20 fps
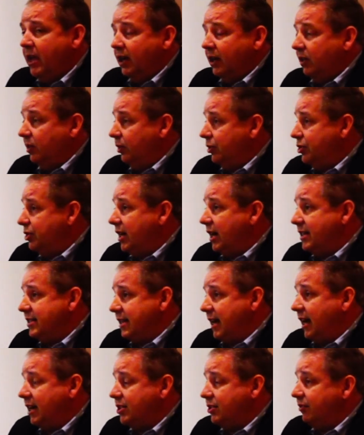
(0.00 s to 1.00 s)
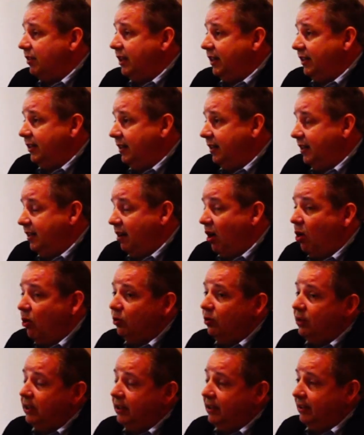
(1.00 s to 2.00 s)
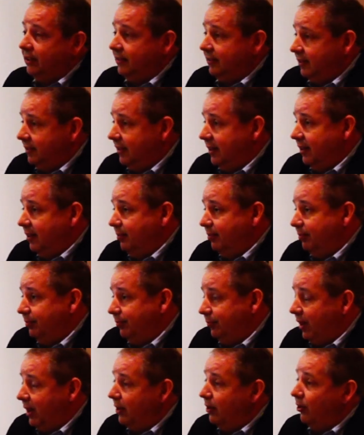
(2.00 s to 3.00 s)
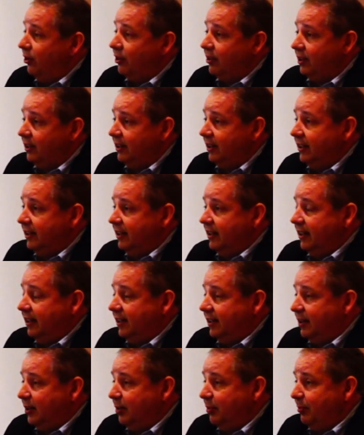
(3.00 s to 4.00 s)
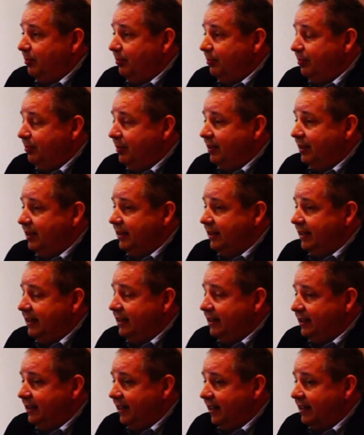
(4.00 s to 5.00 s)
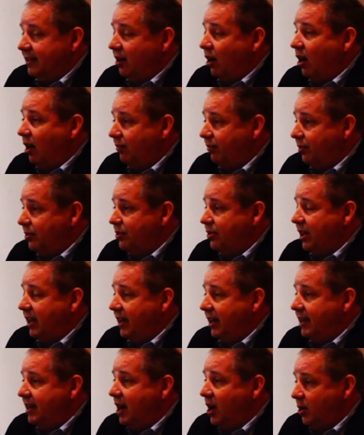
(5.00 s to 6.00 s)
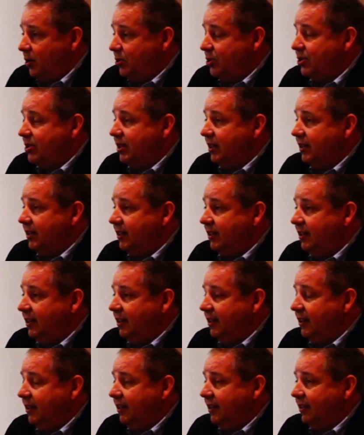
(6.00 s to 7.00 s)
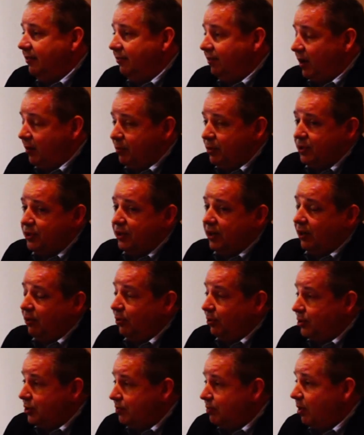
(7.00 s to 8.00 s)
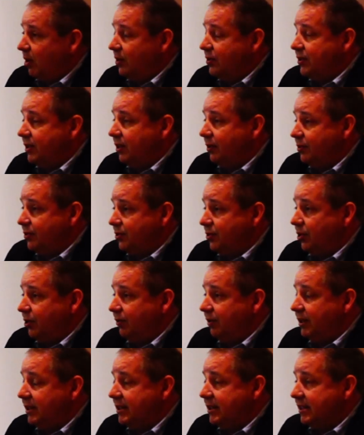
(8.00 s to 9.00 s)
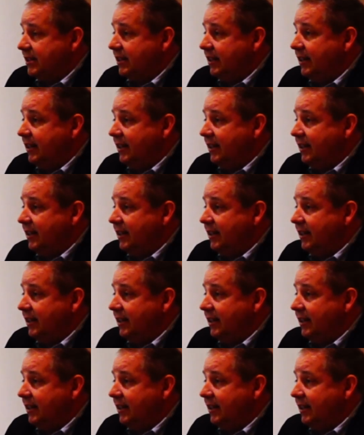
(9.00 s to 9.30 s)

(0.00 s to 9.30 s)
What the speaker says: ClearSky is actually the only vendor that offers a hosted femtocell or small cell service